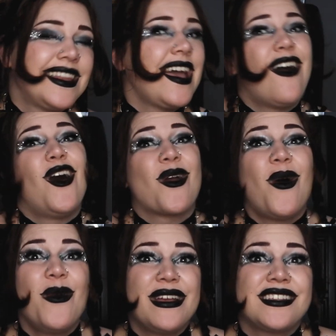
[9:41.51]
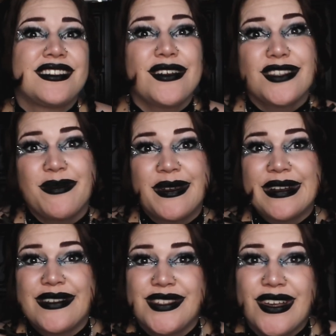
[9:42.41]
They are always so
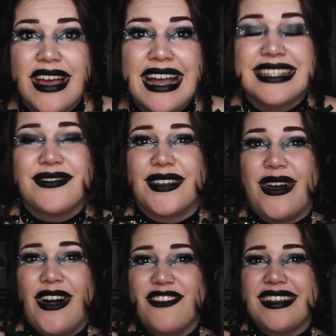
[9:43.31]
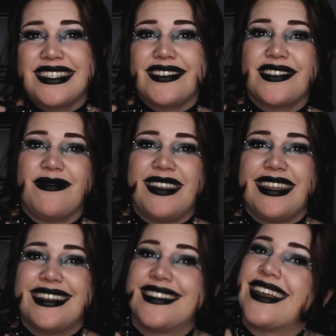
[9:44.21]
supportive, so active on all of my social
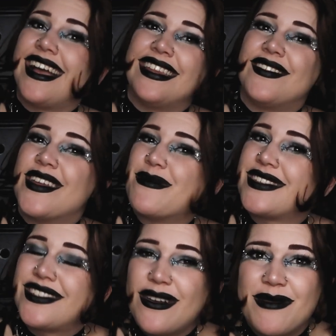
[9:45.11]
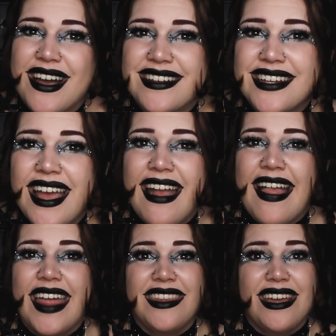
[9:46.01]
medias. I love them so much.
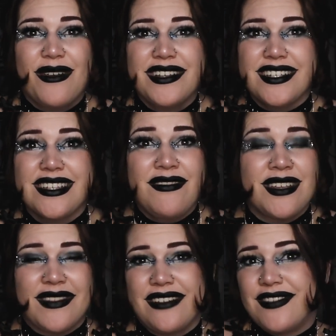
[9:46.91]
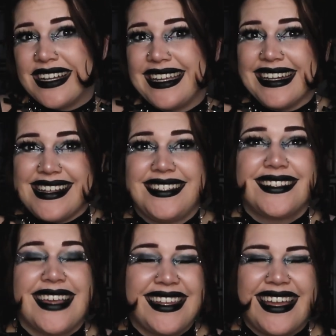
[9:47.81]
And they always just have something fucking nice to
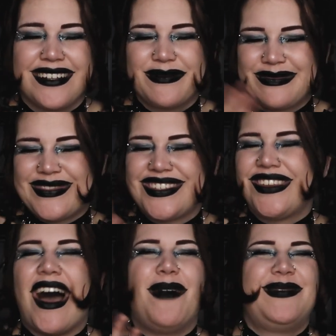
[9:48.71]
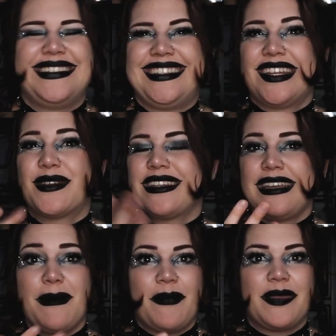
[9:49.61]
say. Like, stop.
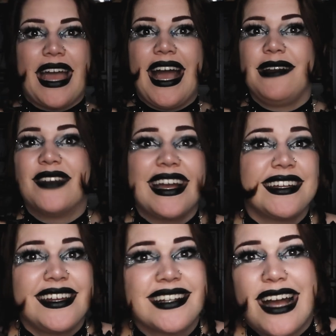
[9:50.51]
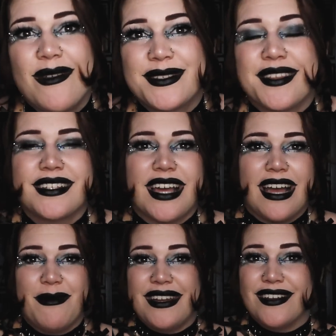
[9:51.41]
Literally, I recognize your comments all the
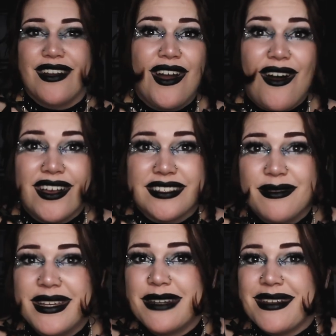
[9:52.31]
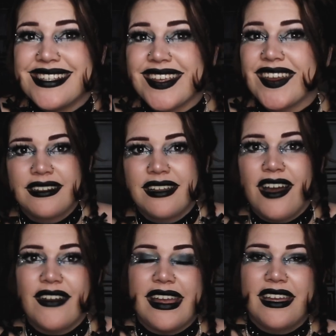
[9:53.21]
time and you're awesome and amazing.
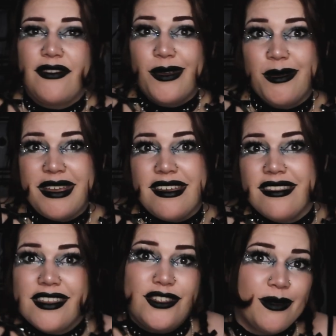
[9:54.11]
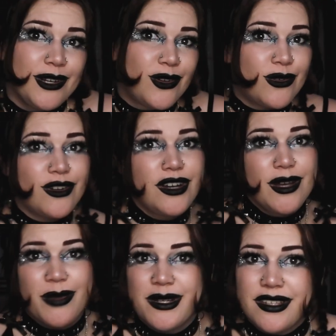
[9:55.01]
Alright, if you want to be the super cool
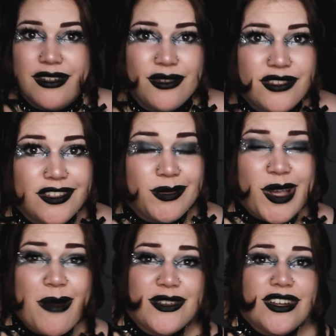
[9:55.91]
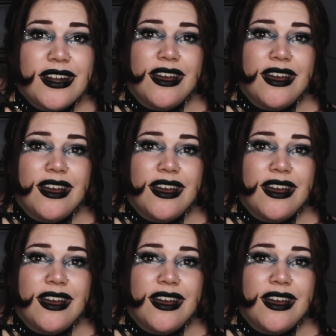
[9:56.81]
person who's a subscriber shout